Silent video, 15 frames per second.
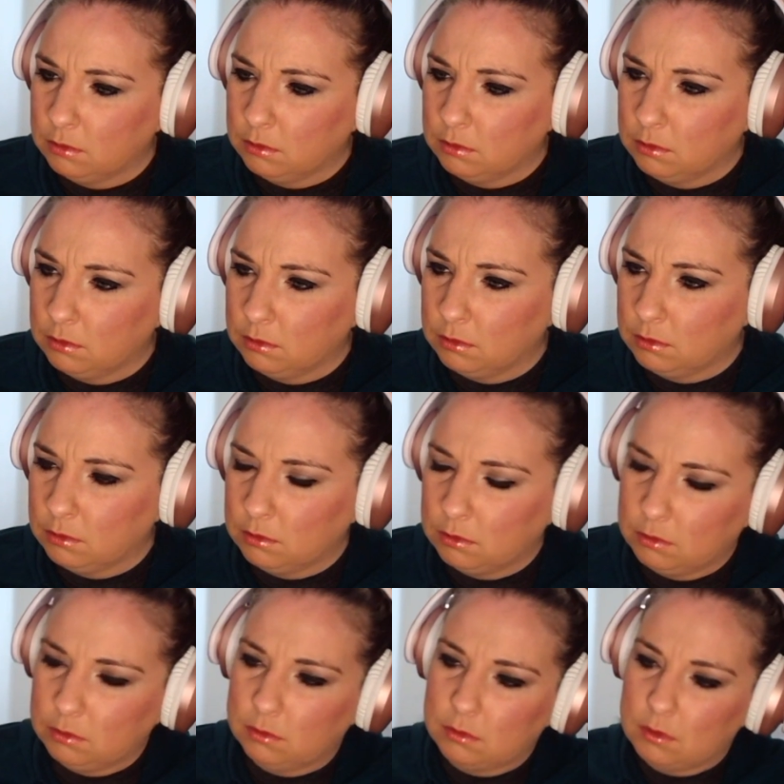way
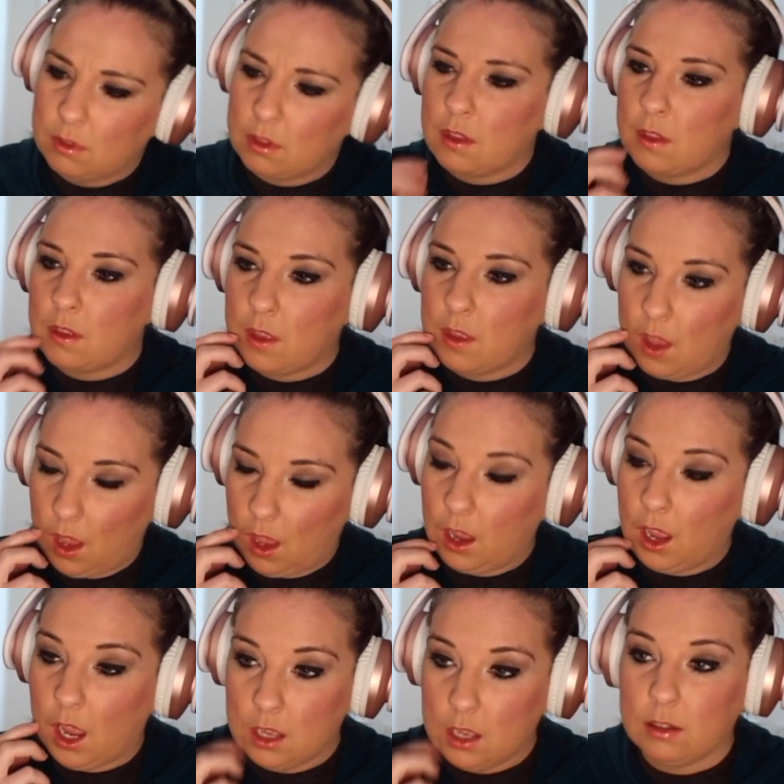out.
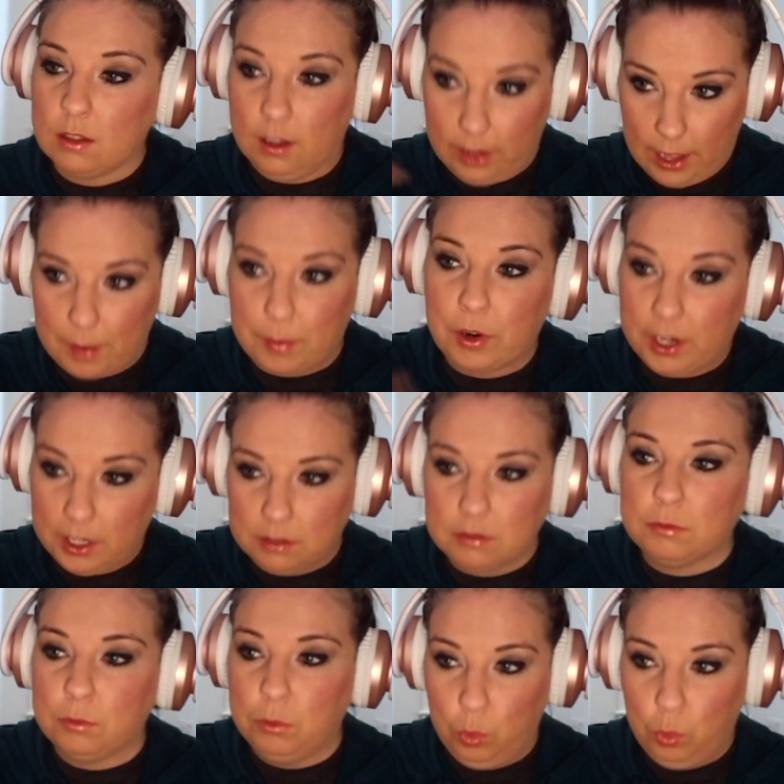Okay, elaborate.
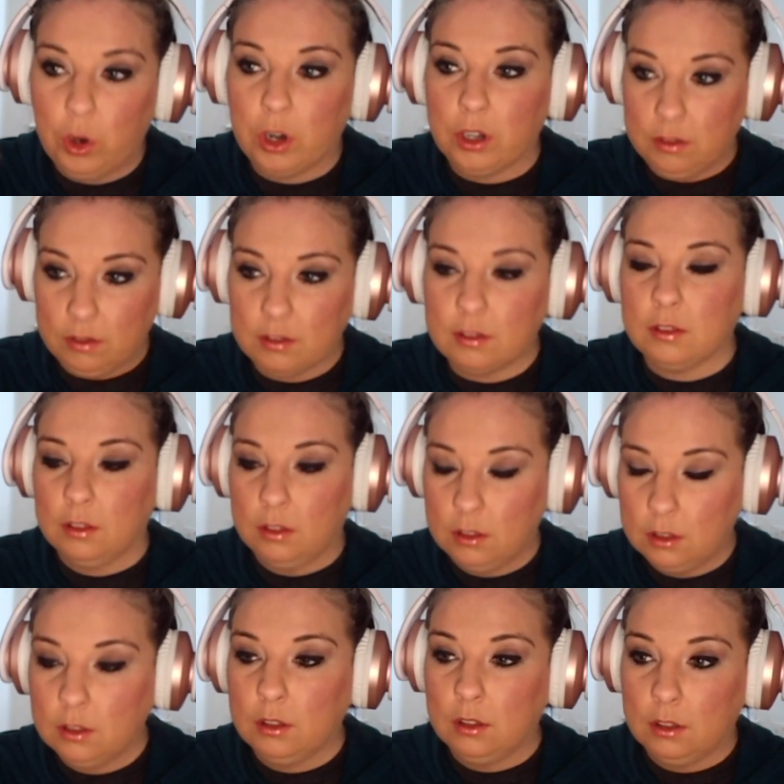Words.
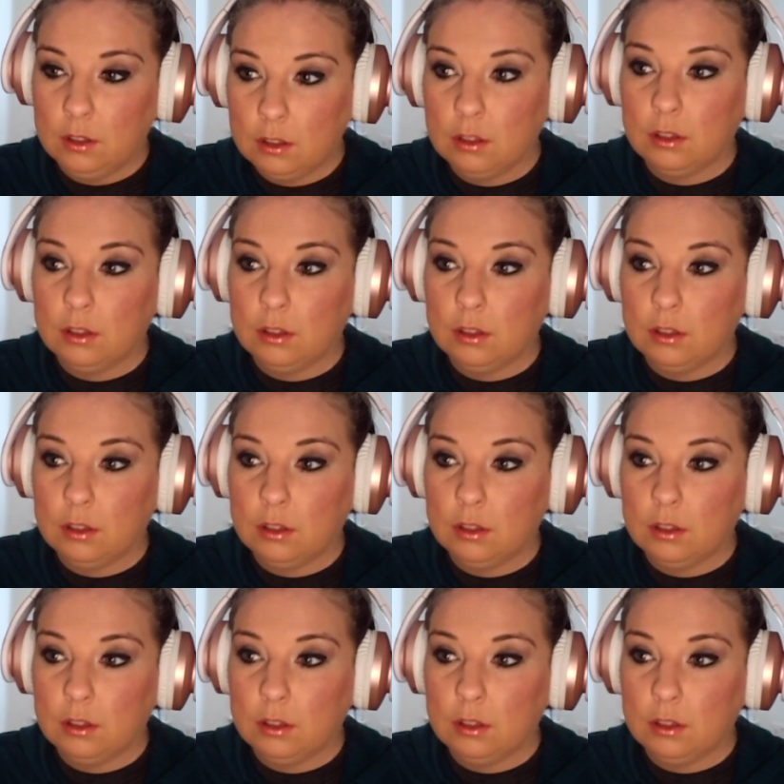Confess.